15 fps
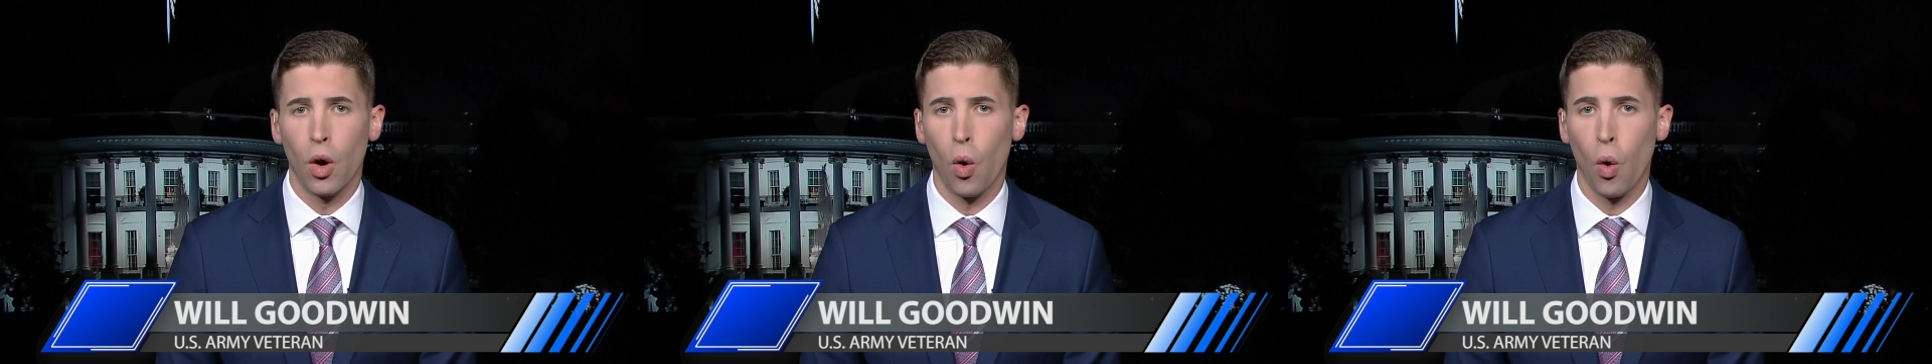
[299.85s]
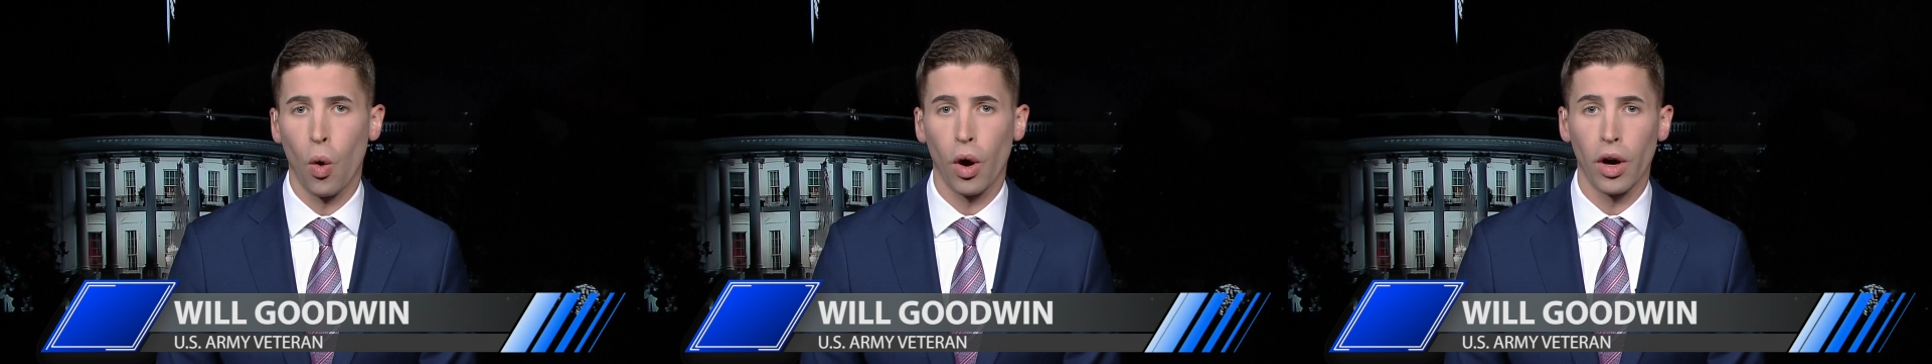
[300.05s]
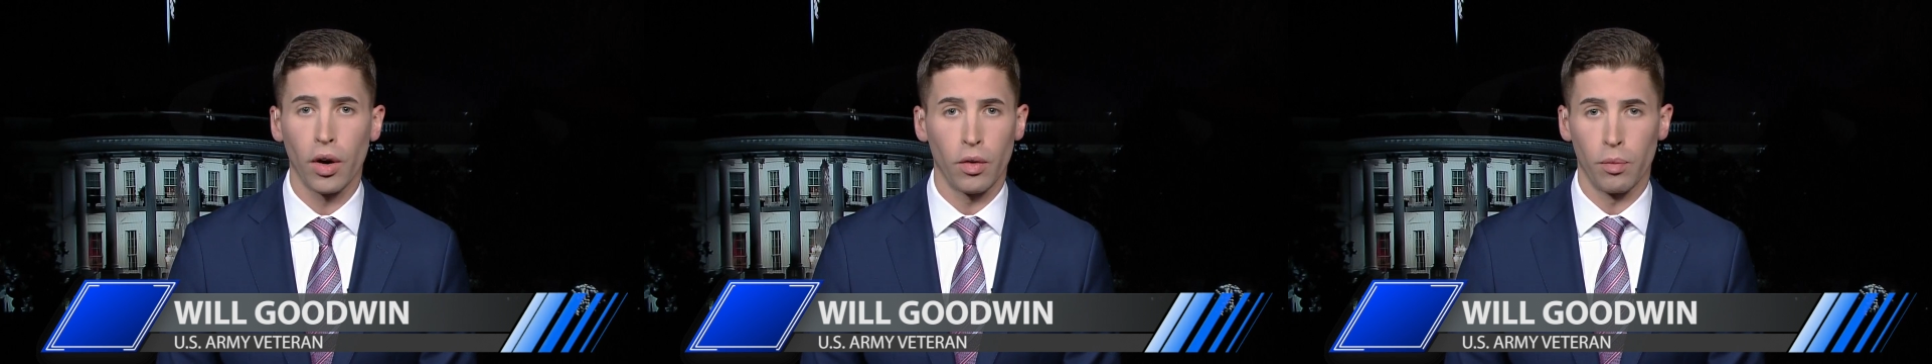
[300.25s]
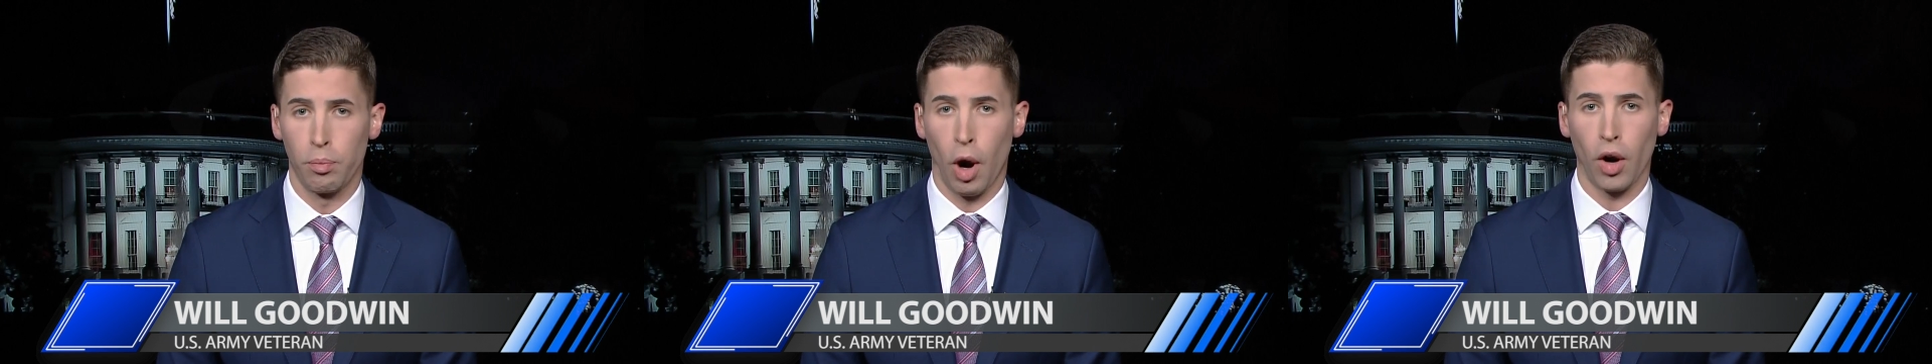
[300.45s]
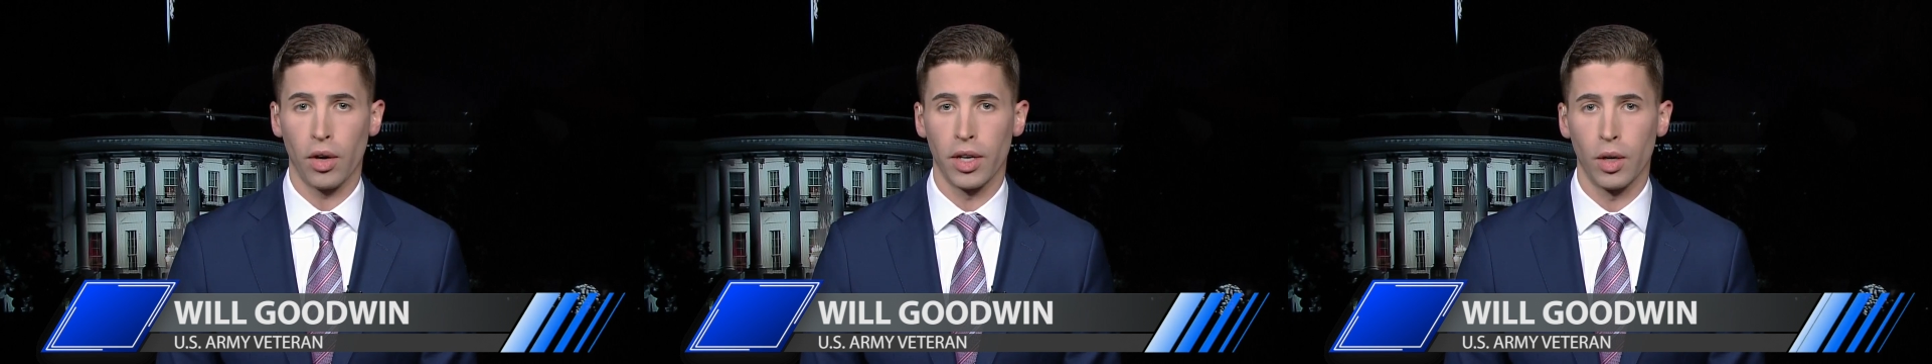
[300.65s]
or
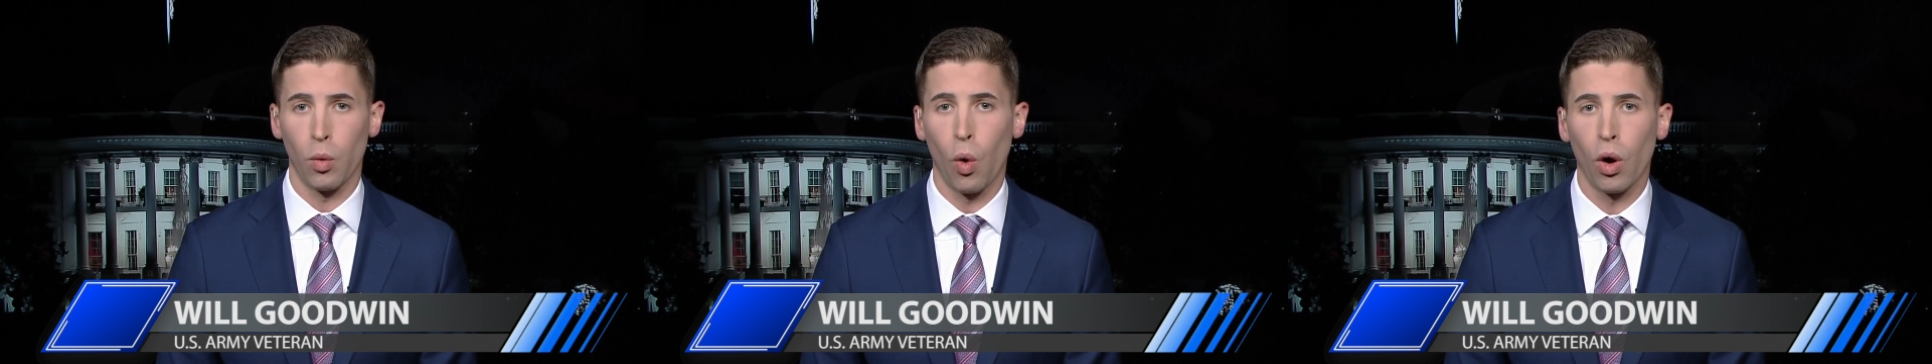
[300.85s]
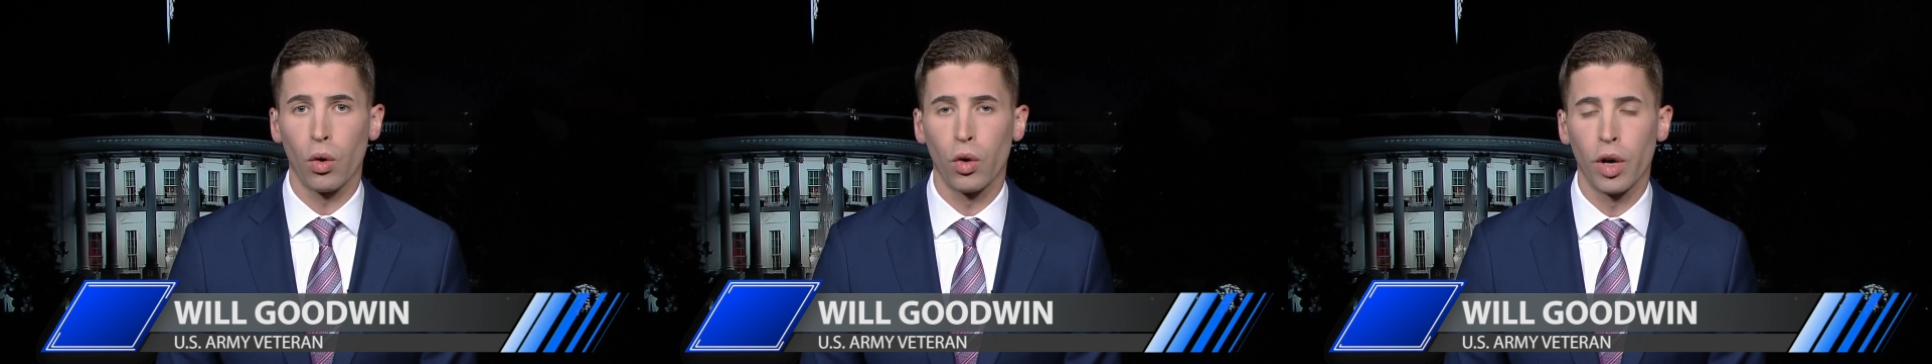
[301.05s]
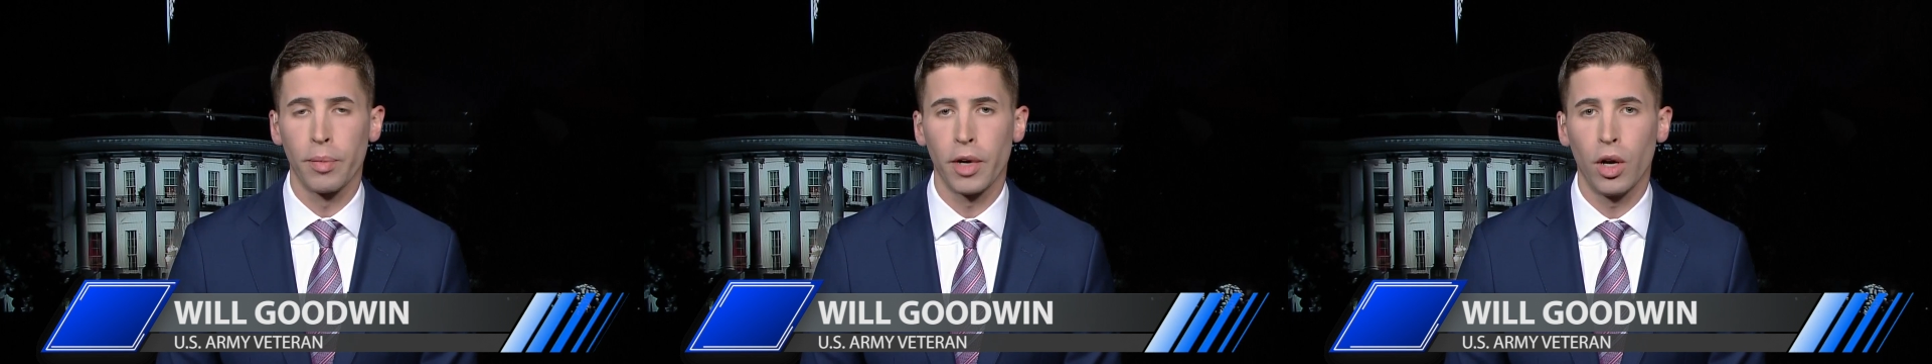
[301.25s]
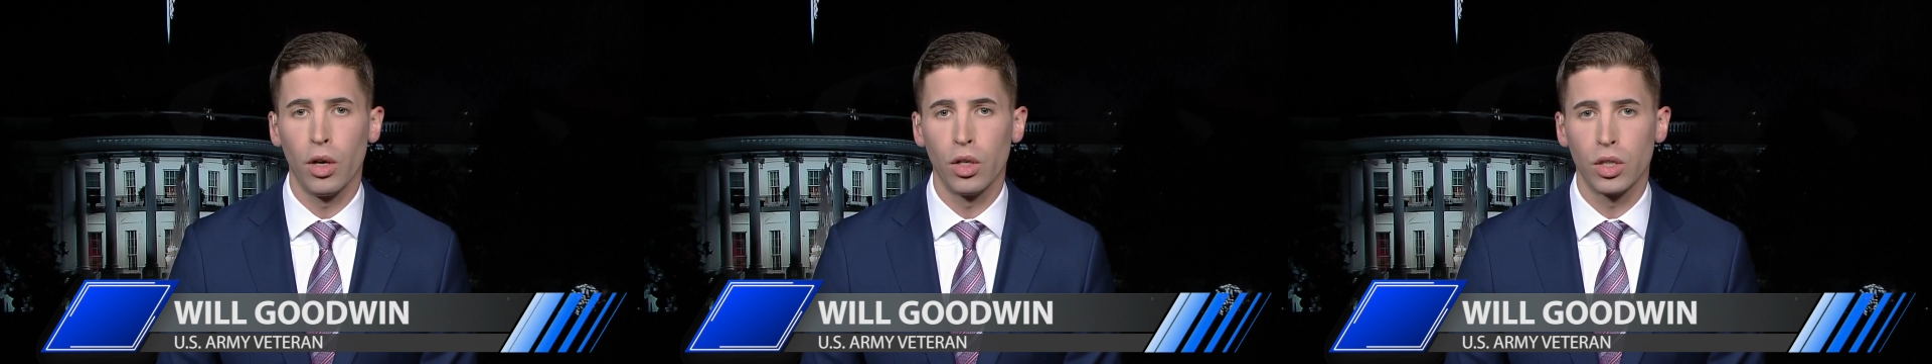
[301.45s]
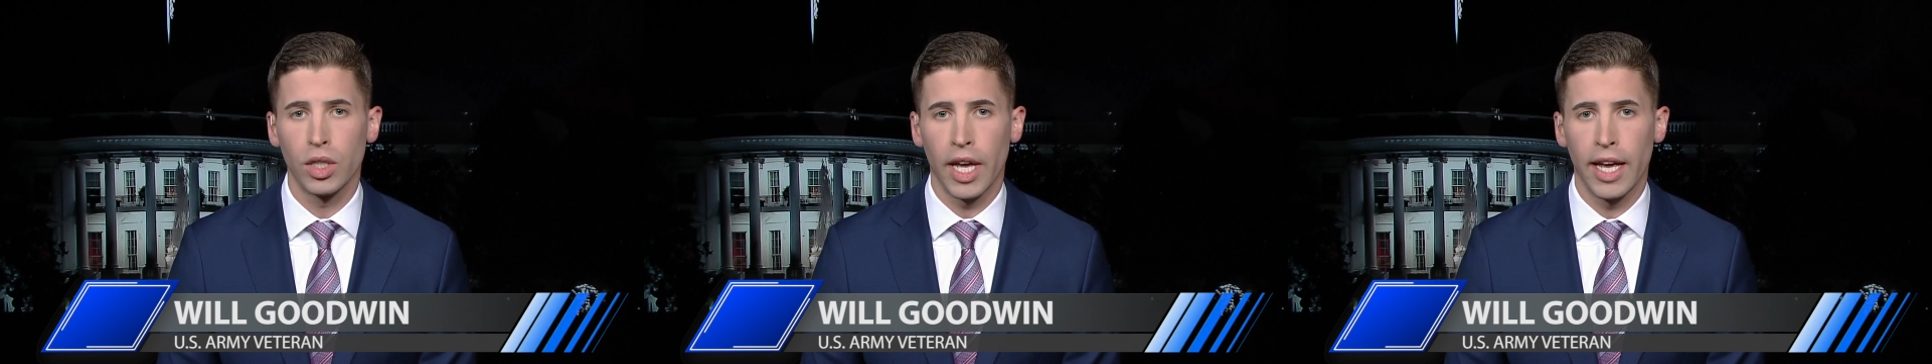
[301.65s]
pardoning war
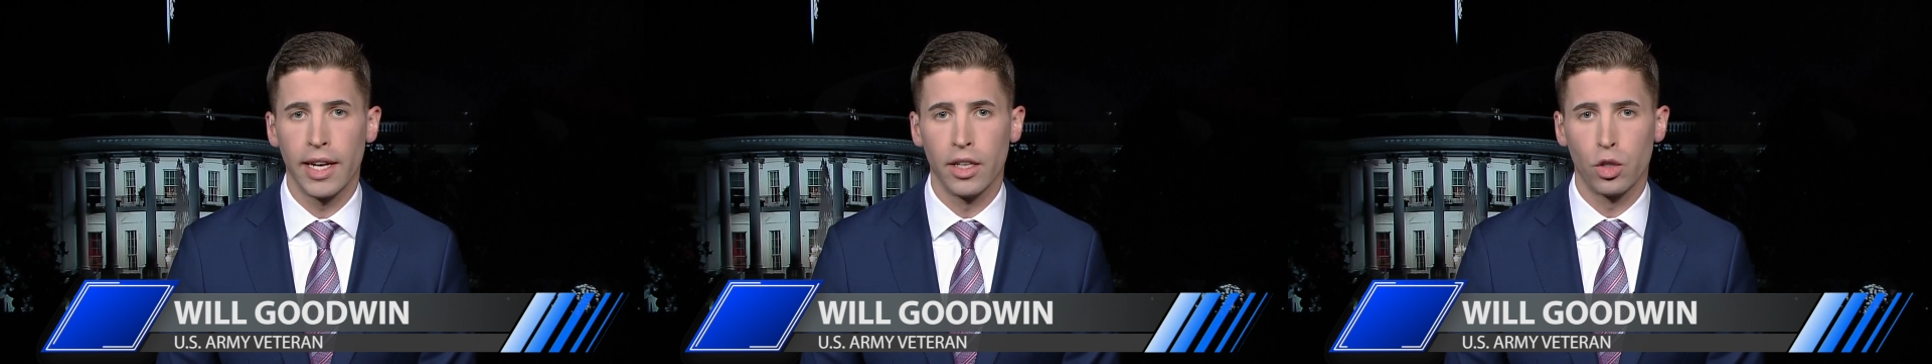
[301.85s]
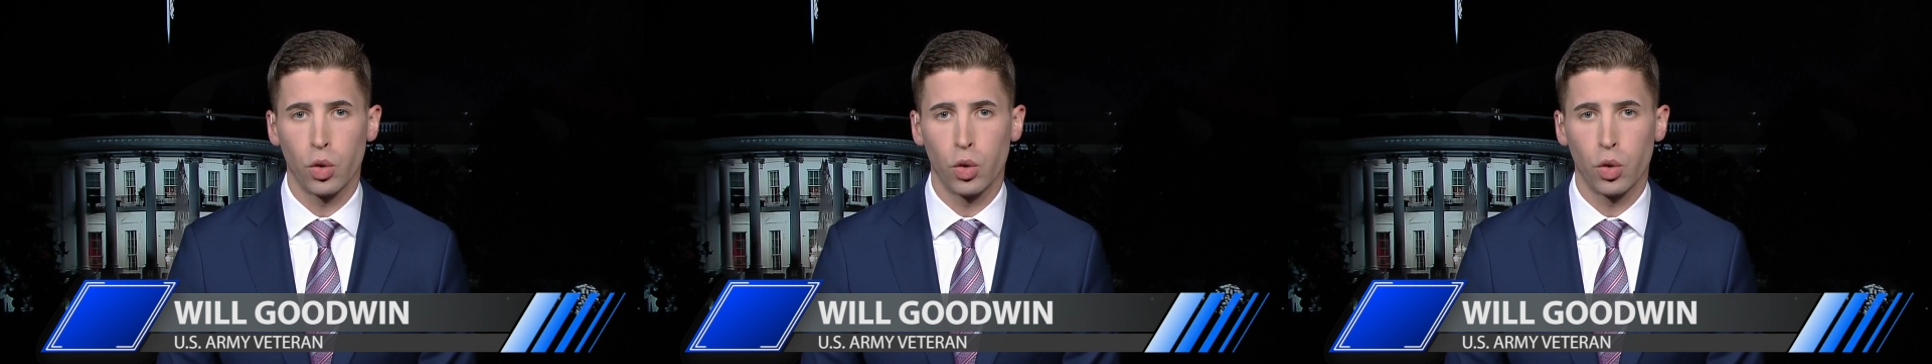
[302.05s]
criminals and